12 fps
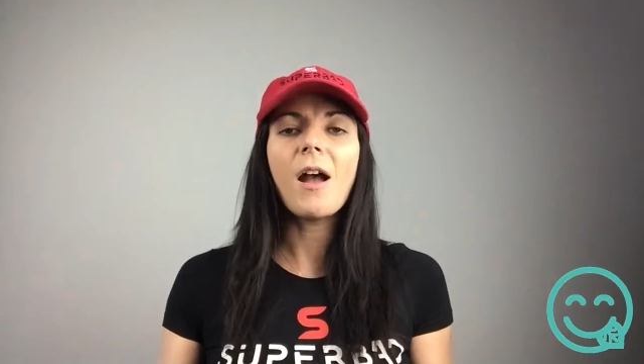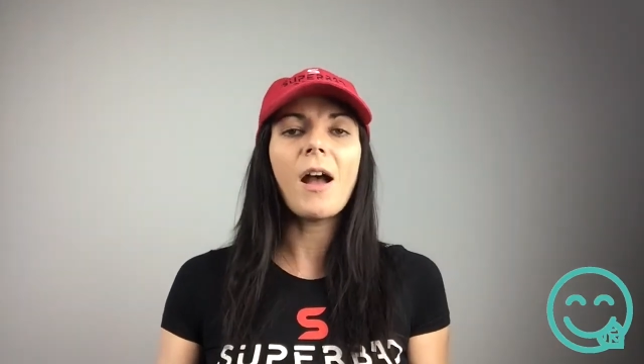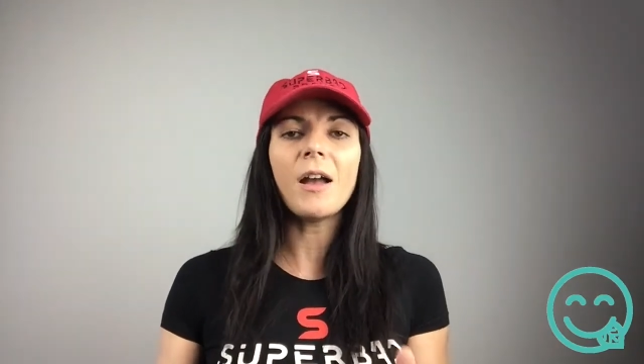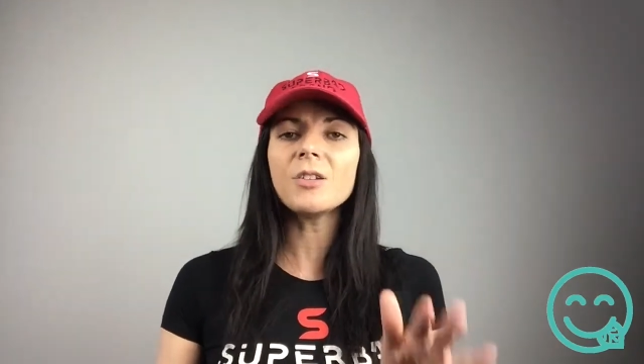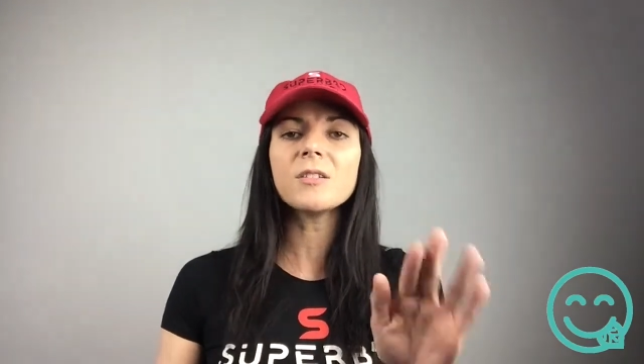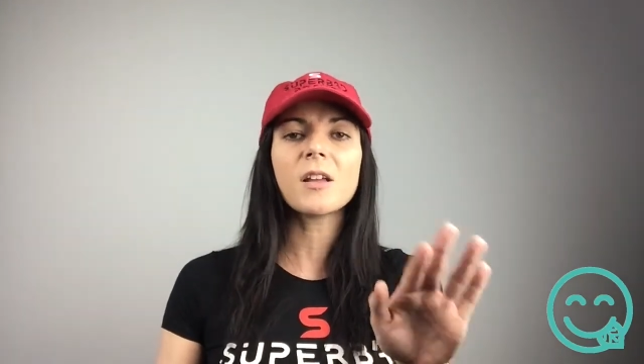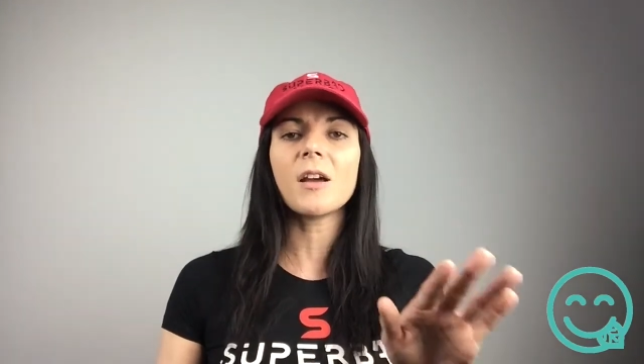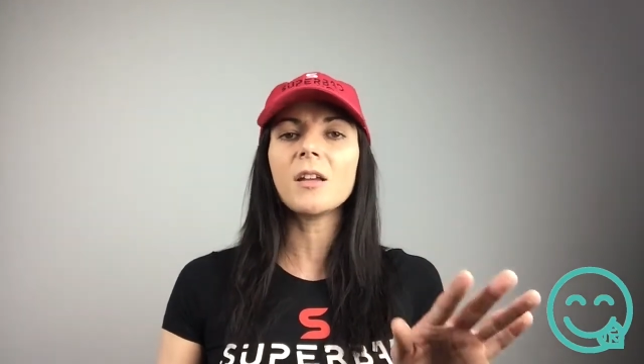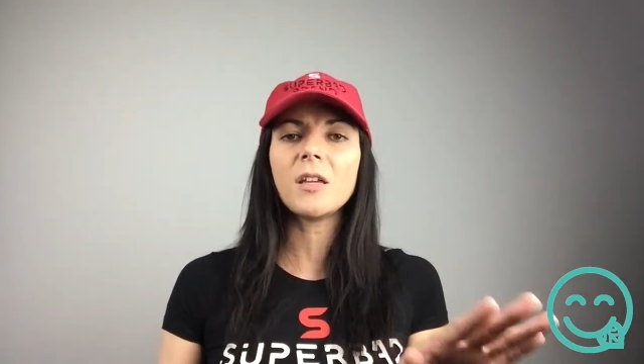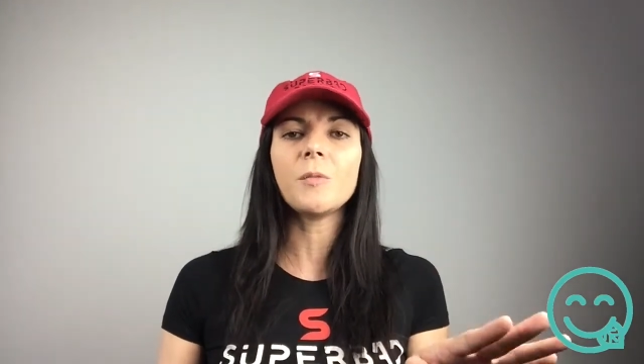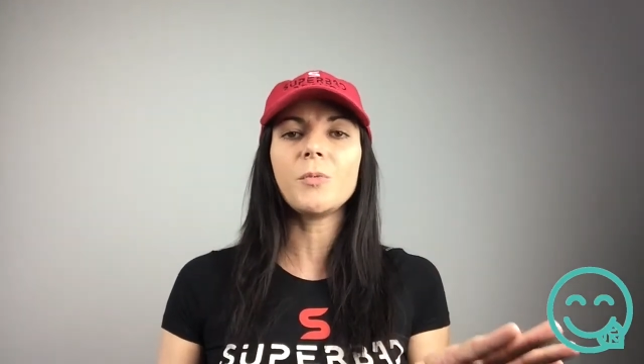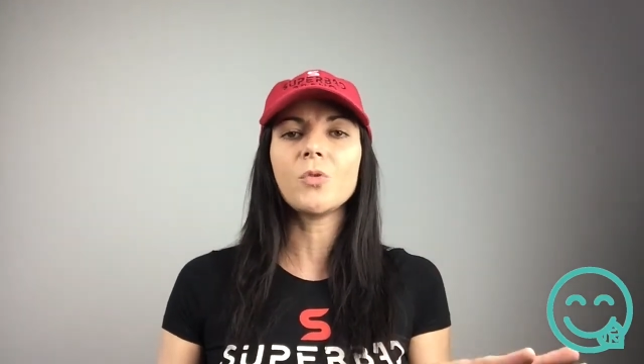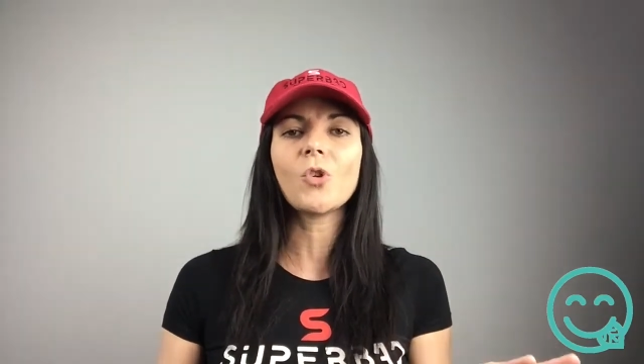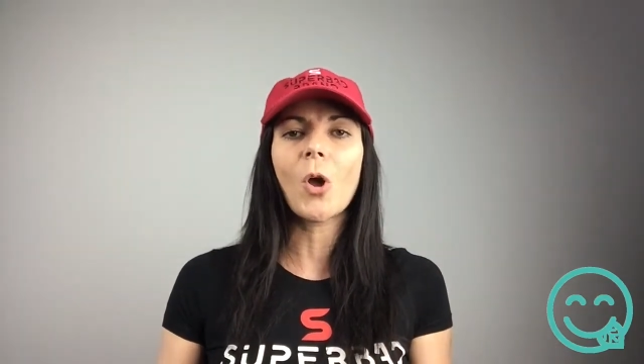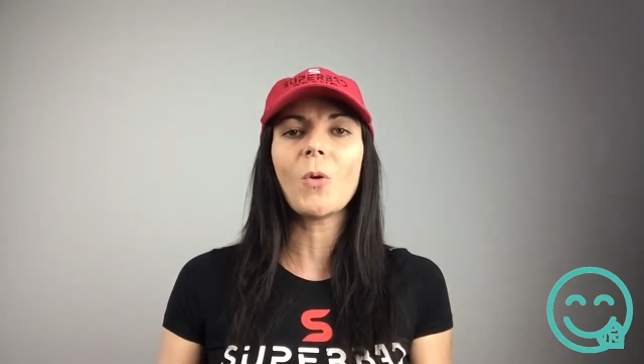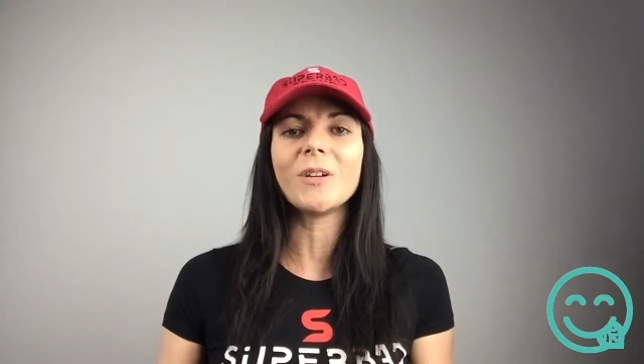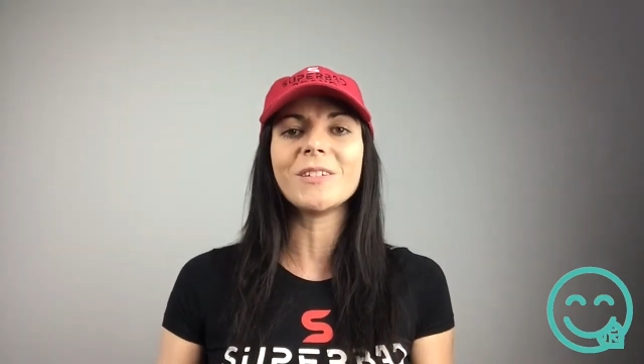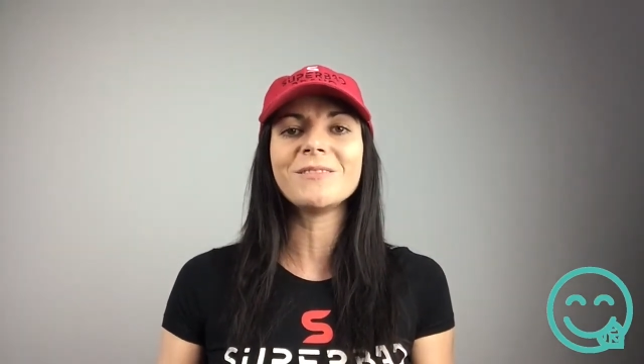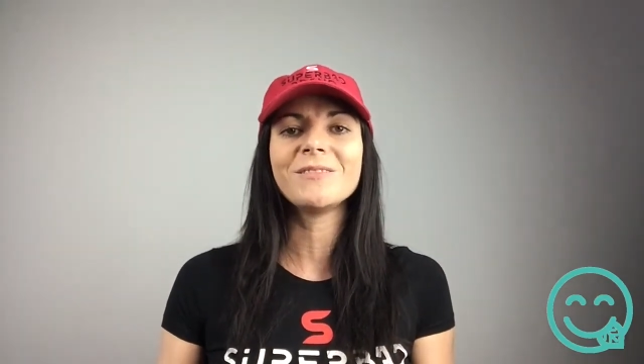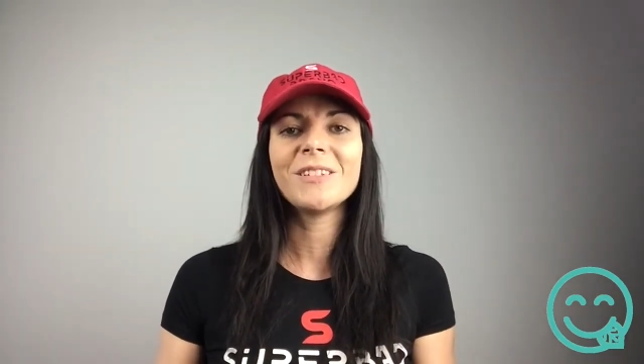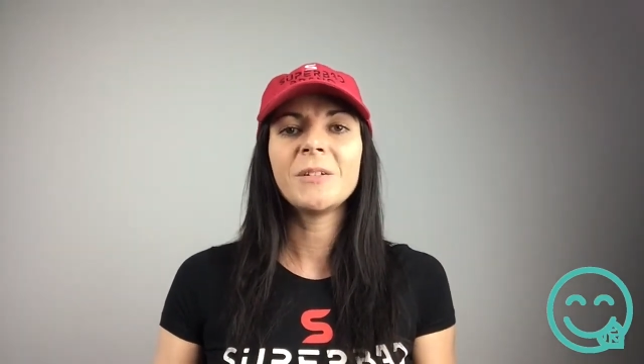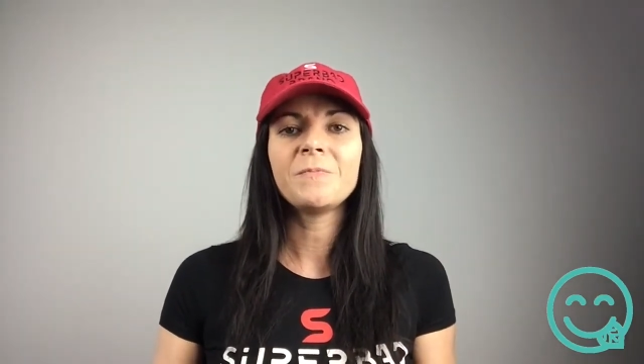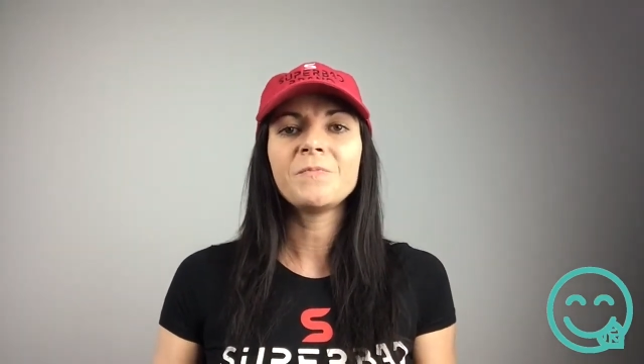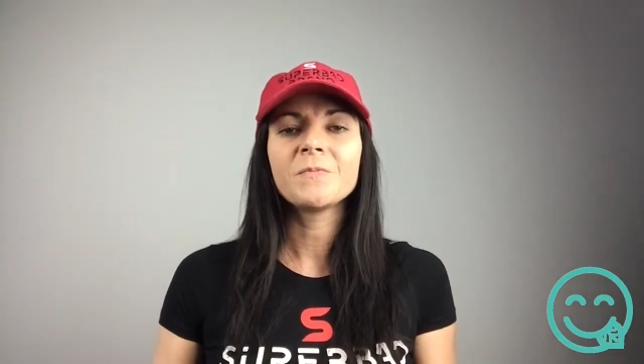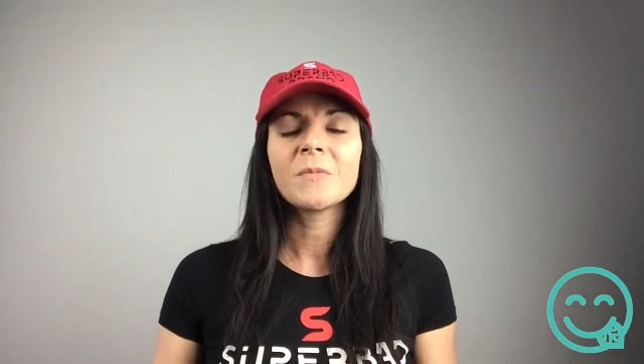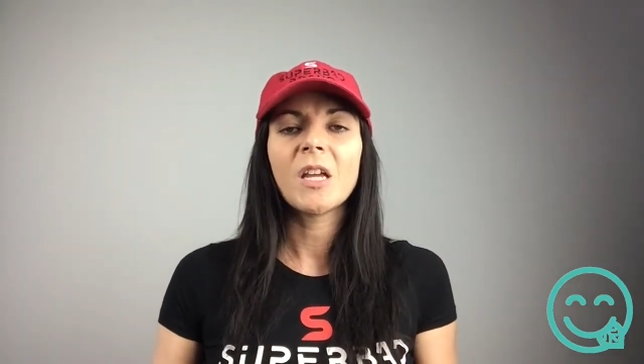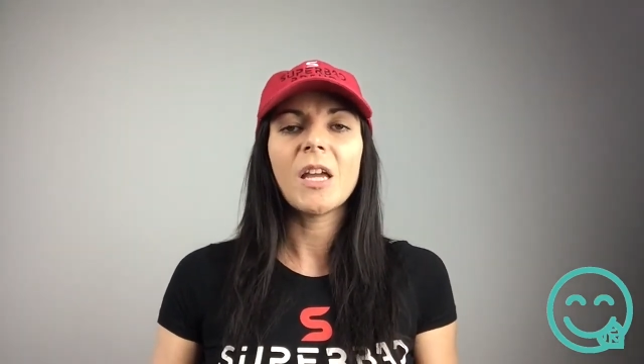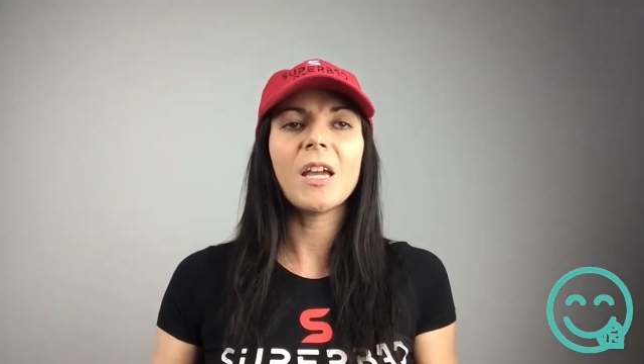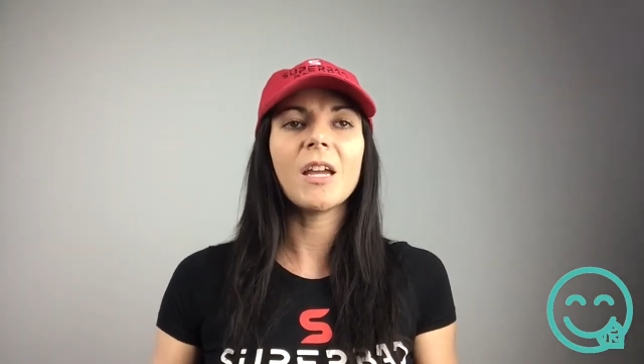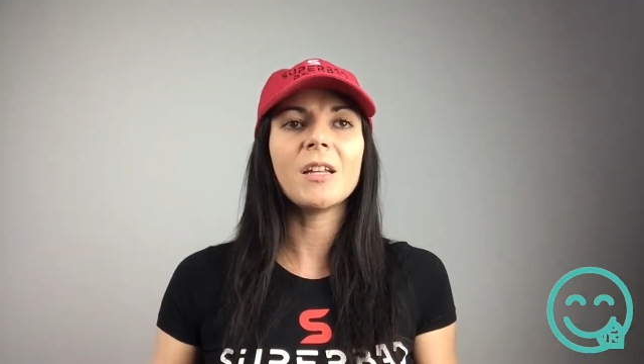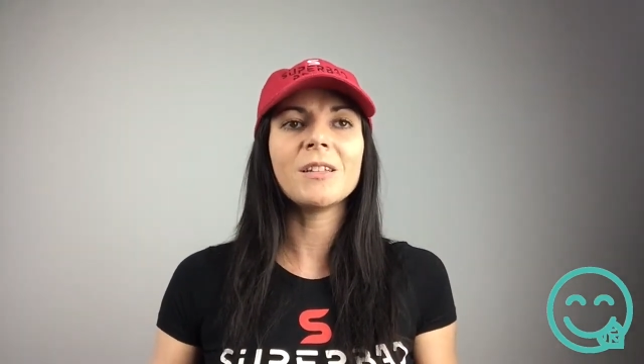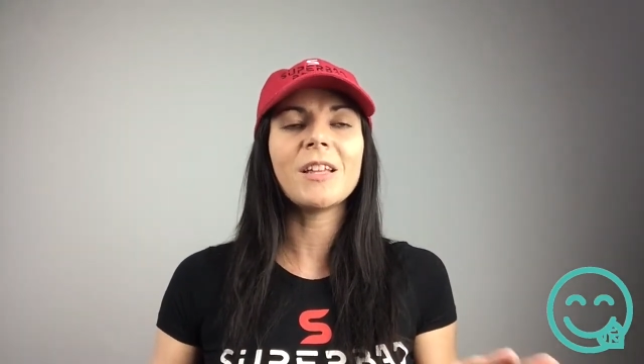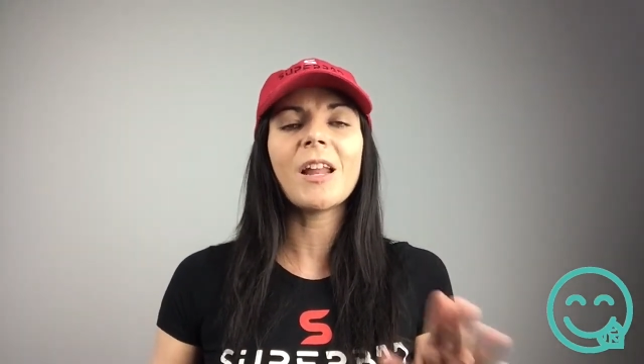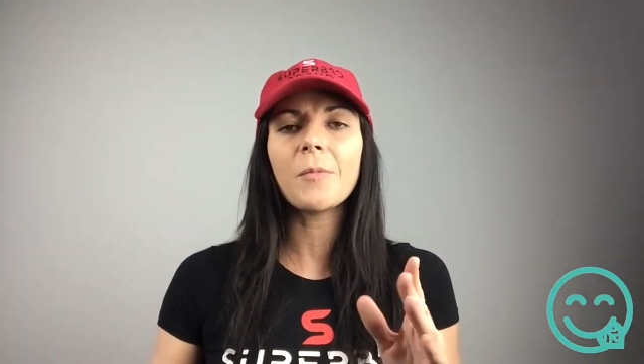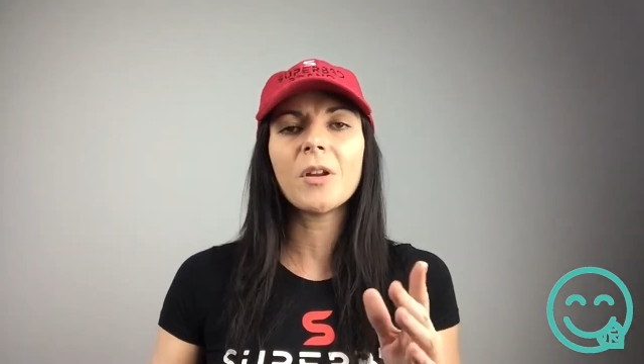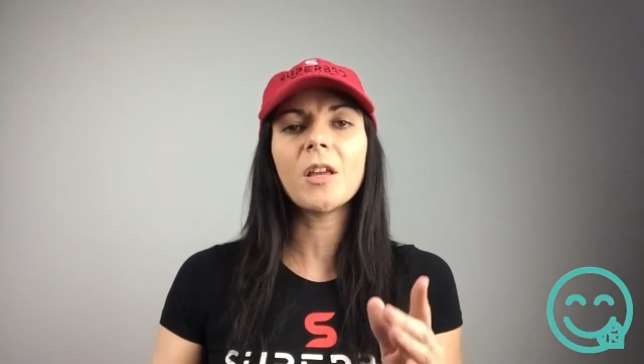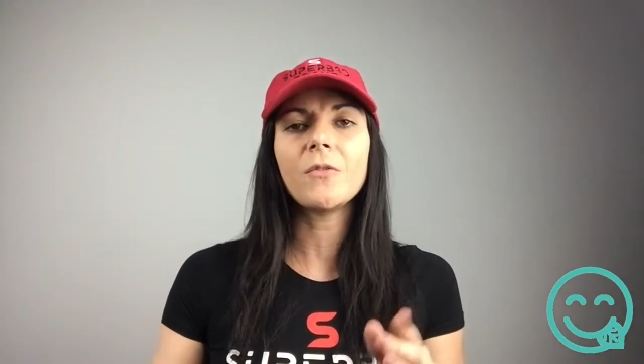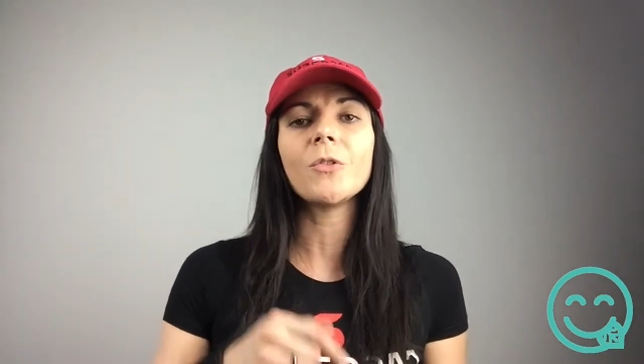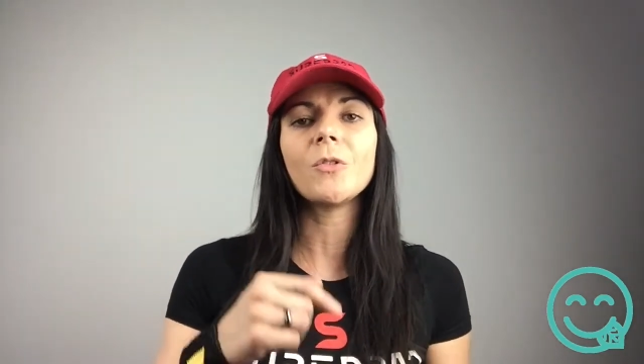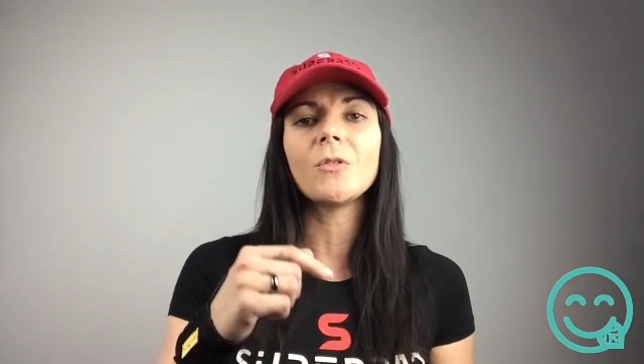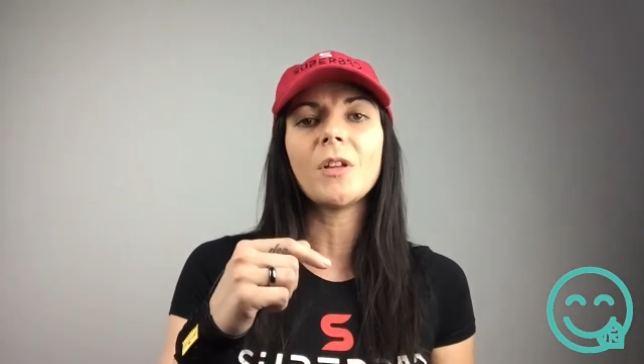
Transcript: I just got to keep you going. And then I'm going to give you,